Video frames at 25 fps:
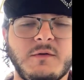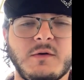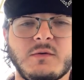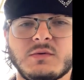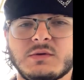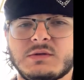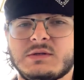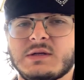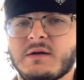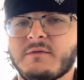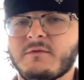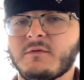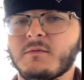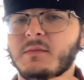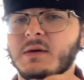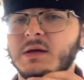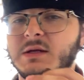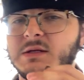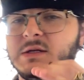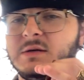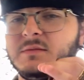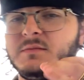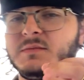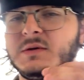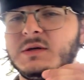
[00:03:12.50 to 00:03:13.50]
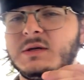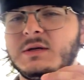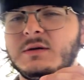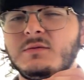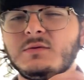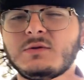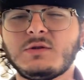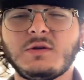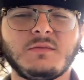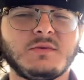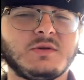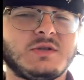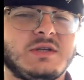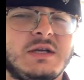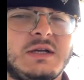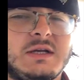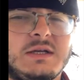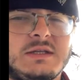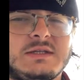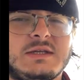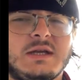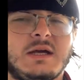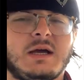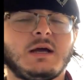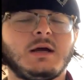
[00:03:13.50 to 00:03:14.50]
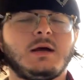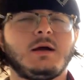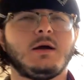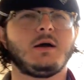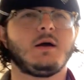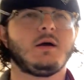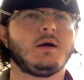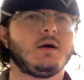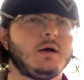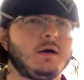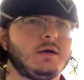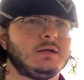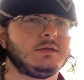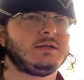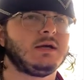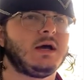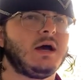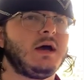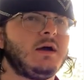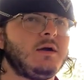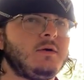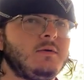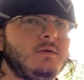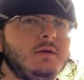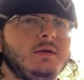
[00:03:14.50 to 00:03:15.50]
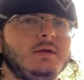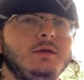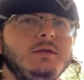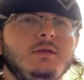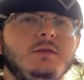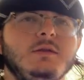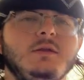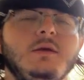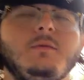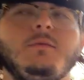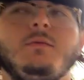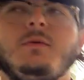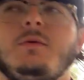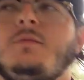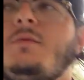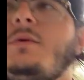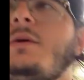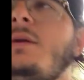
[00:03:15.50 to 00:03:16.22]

It was never meant to be. It was almost like a diary that we